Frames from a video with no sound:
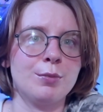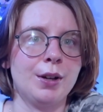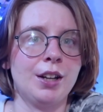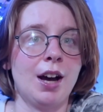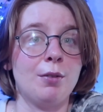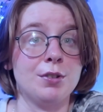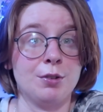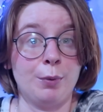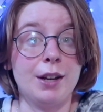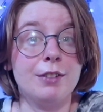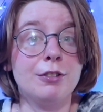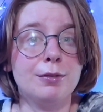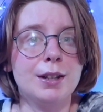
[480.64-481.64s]
when I was
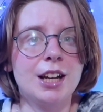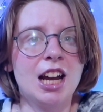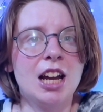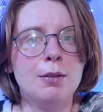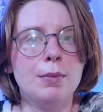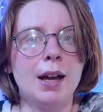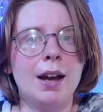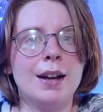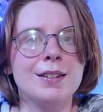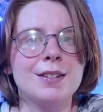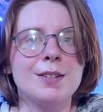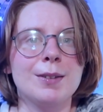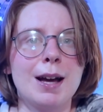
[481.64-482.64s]
away from the game,
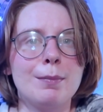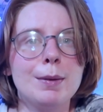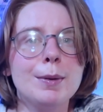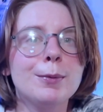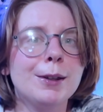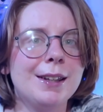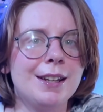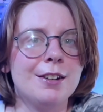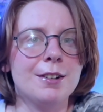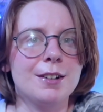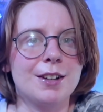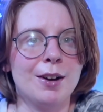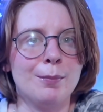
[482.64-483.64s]
and so that made me really
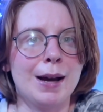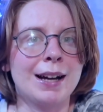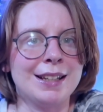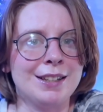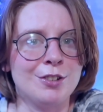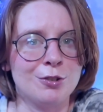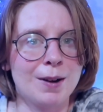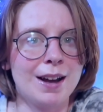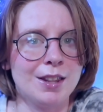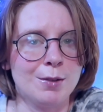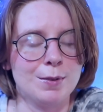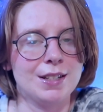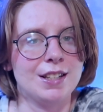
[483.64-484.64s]
eager to come back and try
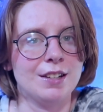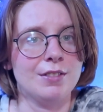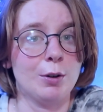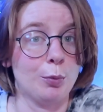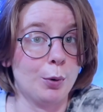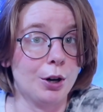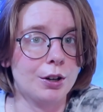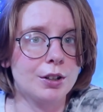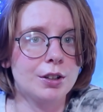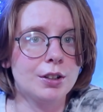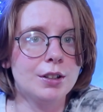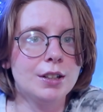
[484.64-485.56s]
them to see if they would work.